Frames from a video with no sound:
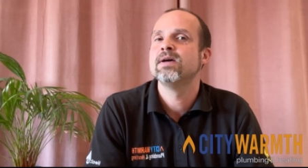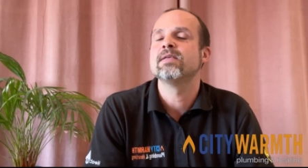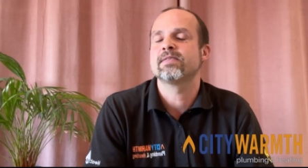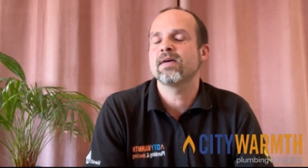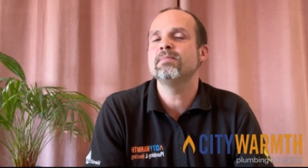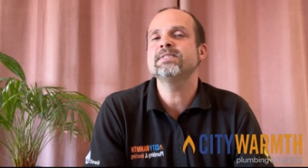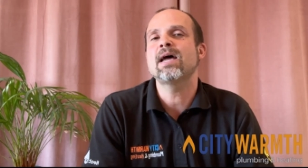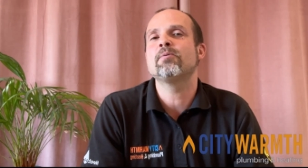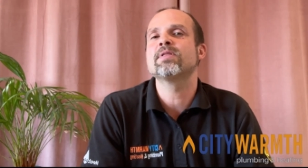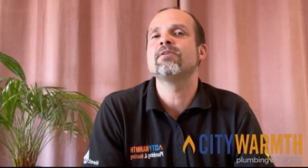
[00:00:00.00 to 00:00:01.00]
The
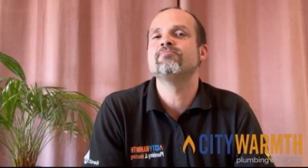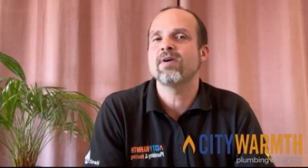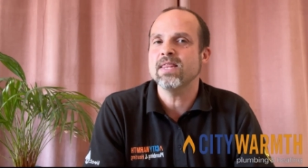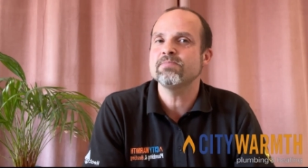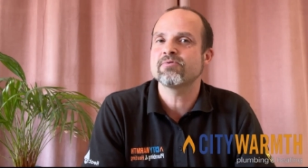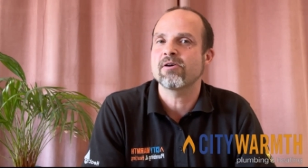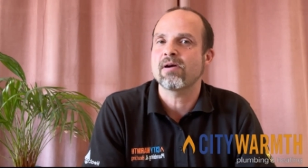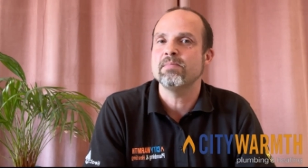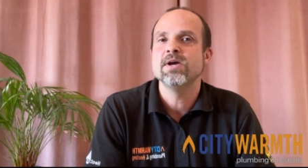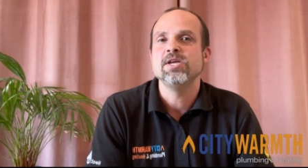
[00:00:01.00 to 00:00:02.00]
thermostat will then run the
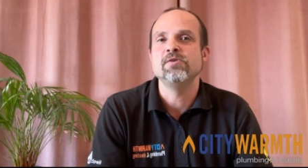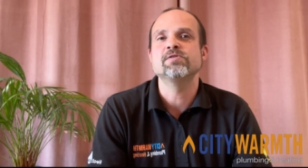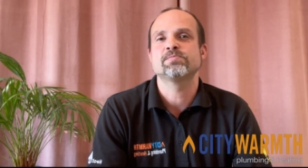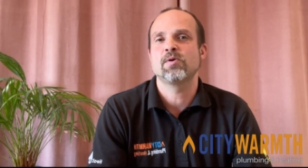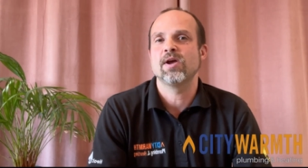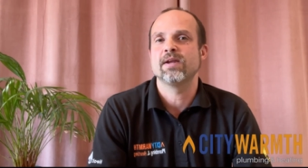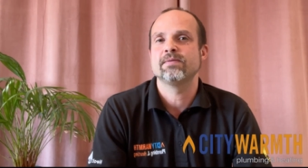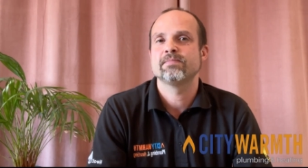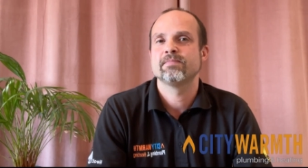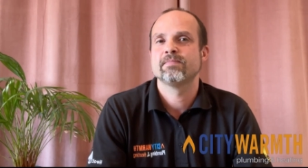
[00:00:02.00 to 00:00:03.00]
program you just put in.
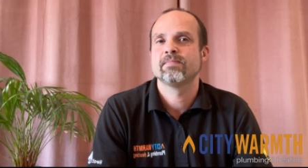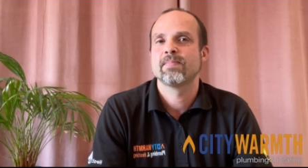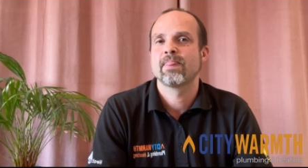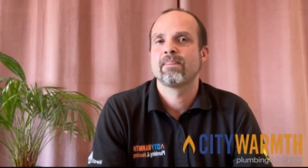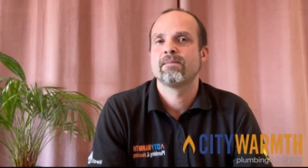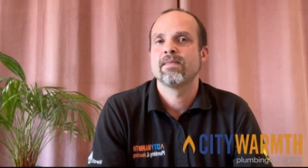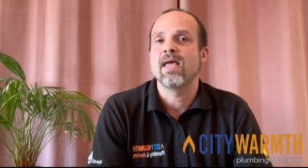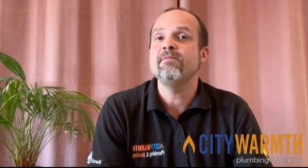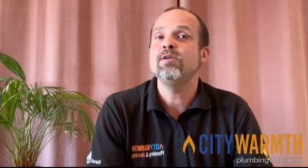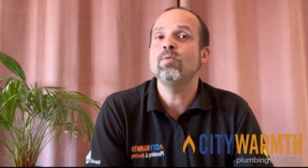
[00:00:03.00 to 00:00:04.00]

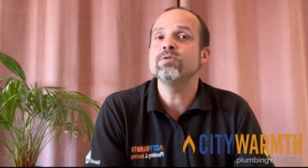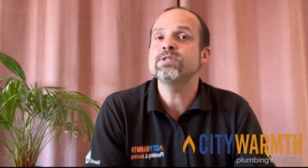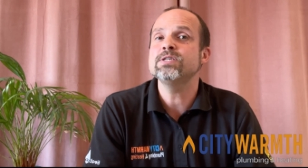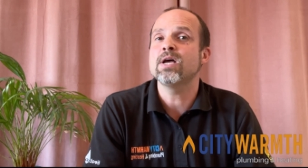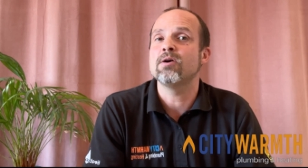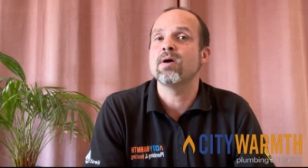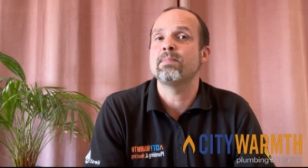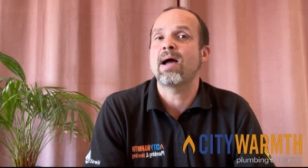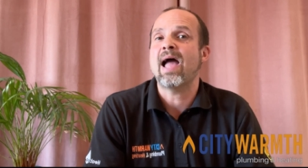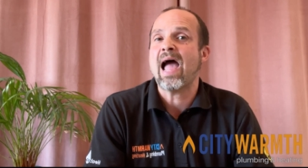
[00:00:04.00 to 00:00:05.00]
If you want to know
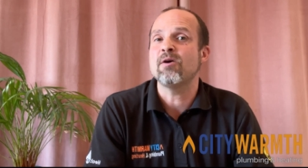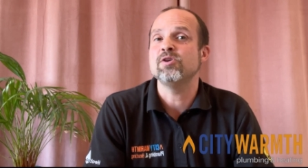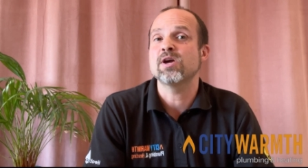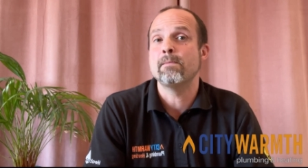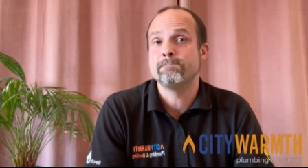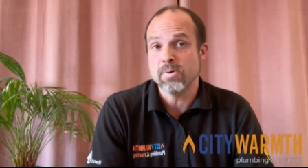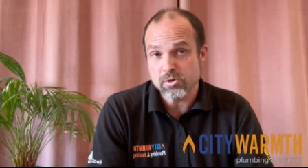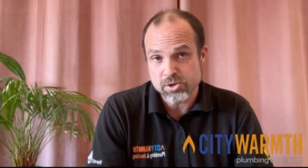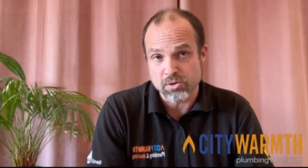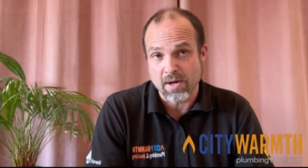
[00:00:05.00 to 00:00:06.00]
about how you can
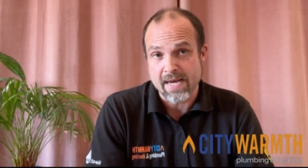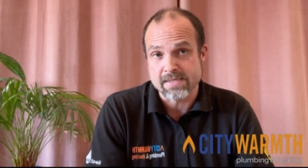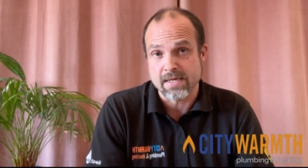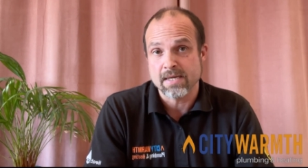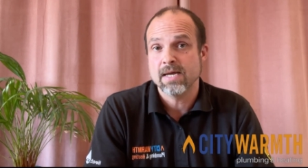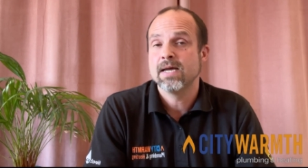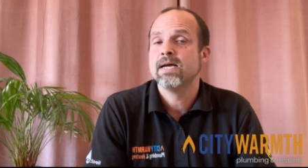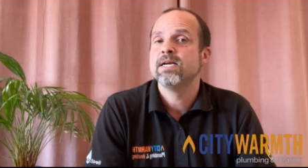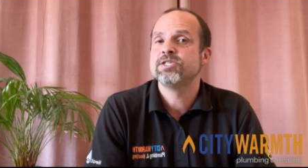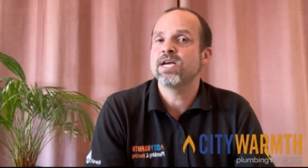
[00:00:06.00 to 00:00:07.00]
boost your heating,
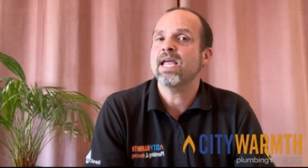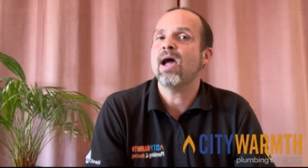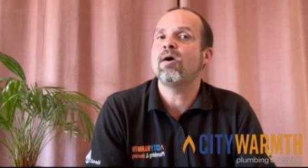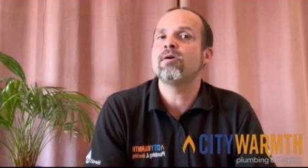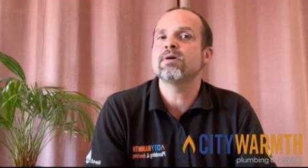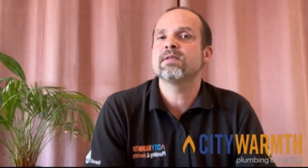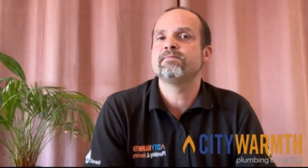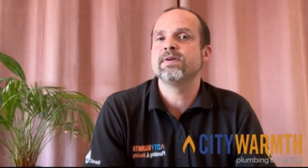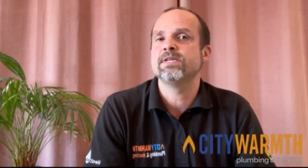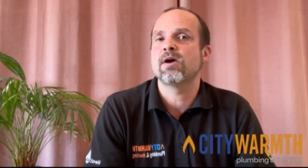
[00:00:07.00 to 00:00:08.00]
check out our other
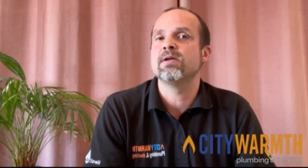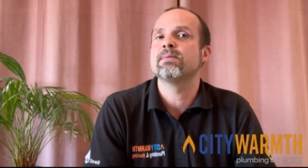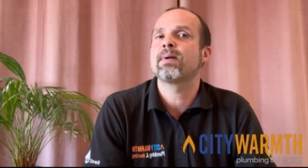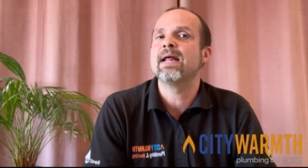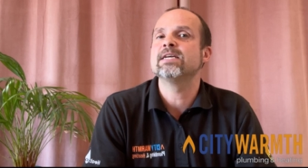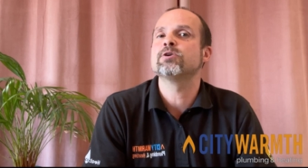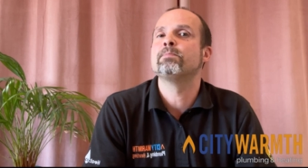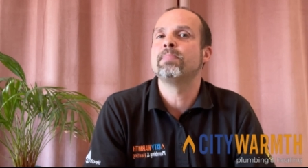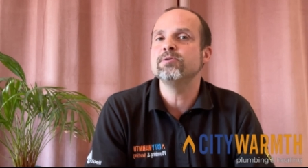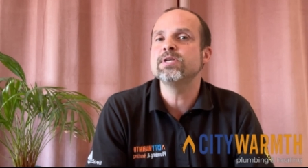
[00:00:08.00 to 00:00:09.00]
video in the playlist
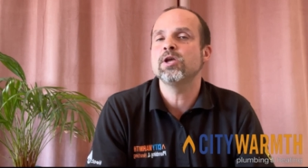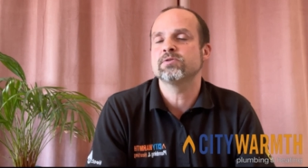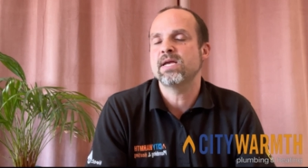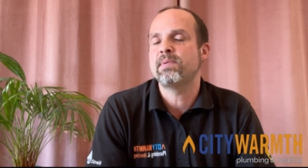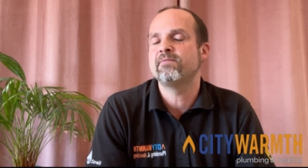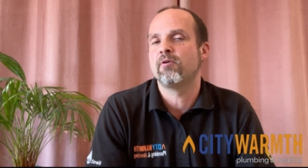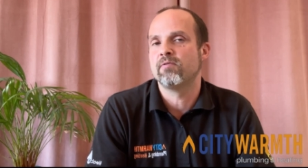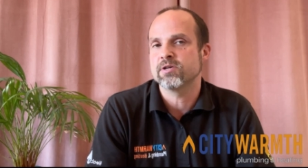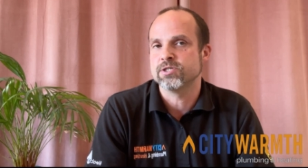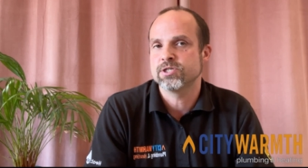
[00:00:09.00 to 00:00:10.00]
on boosting your CP4
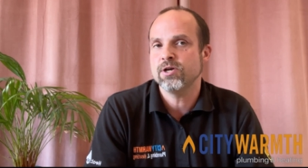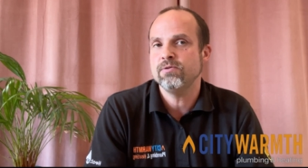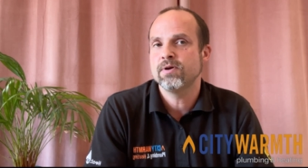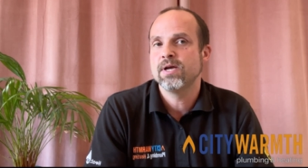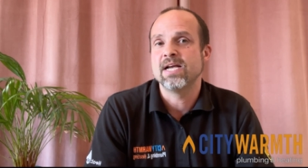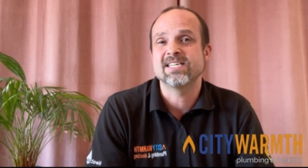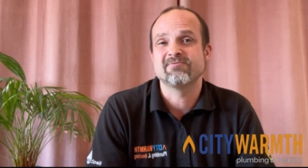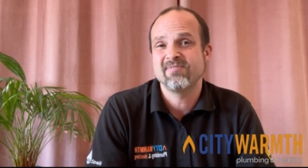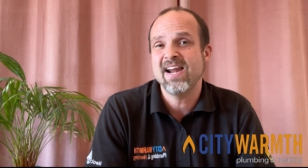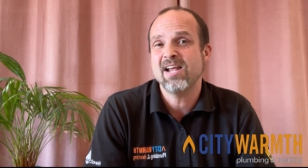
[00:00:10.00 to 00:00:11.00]
version 2. It's a
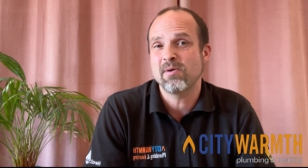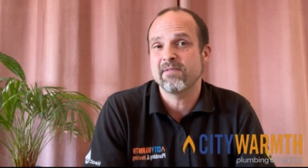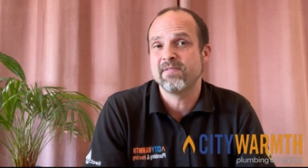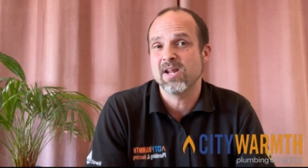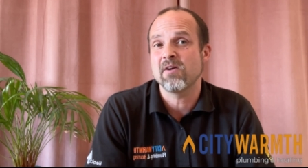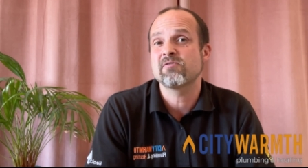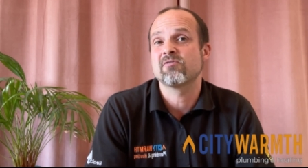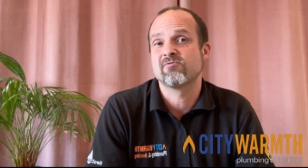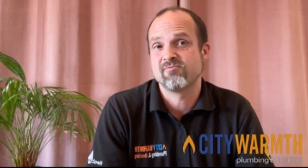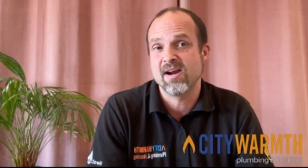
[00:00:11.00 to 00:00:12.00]
really quick video for
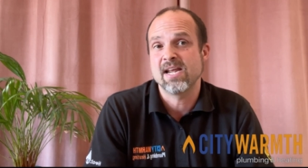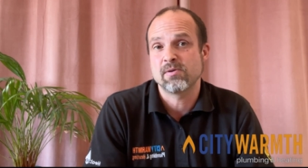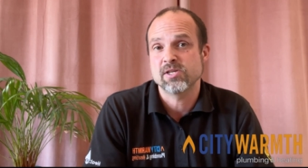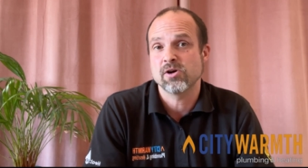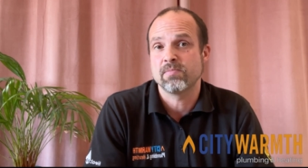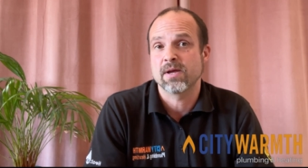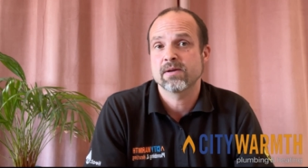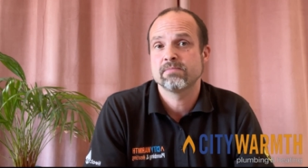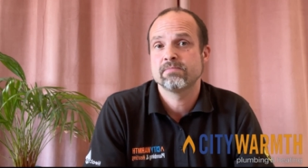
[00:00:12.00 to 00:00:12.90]
a really quick topic.